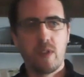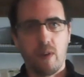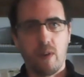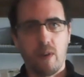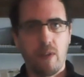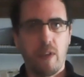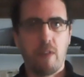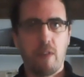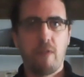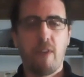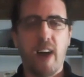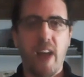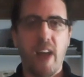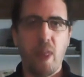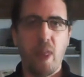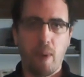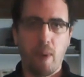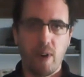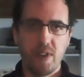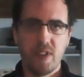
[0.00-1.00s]
they'll, they'll find
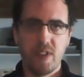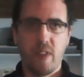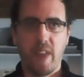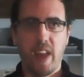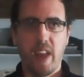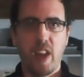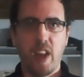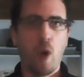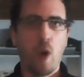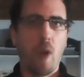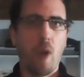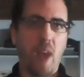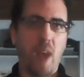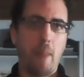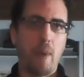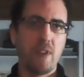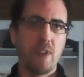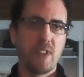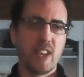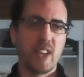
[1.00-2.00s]
the person, they know what that
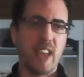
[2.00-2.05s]
person